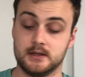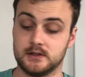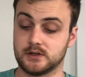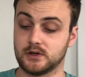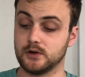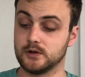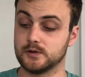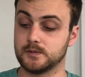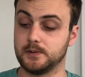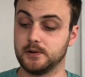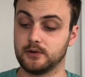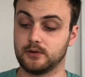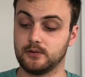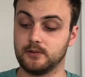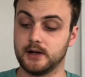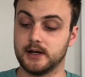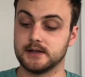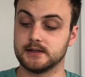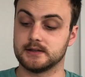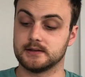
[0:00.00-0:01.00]
this goes both
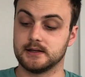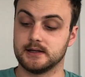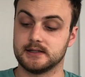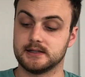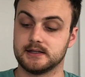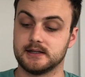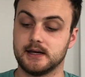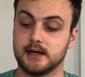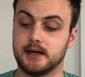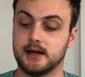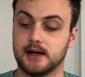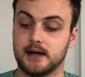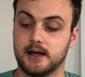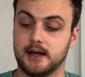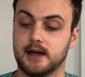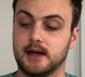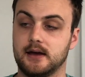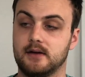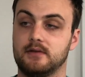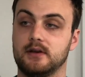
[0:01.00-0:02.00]
ways. Let's say I
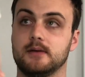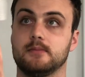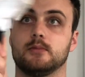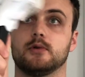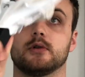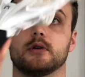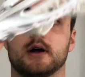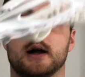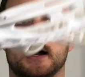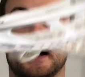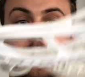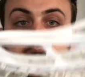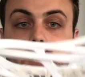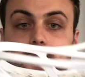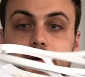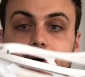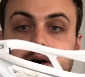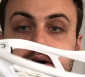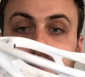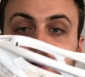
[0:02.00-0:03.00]
have a more high
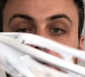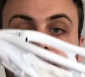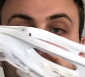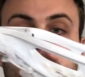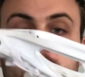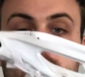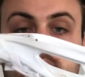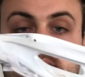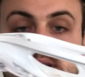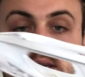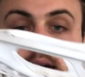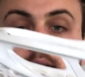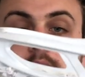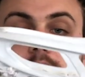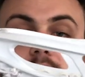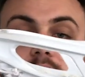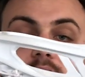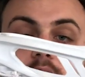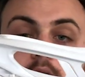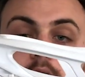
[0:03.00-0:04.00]
pocket focused head.
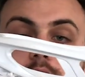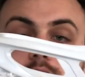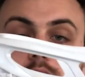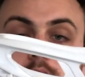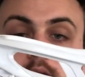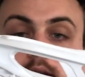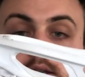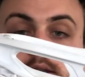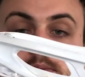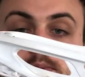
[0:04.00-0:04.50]
If I tried to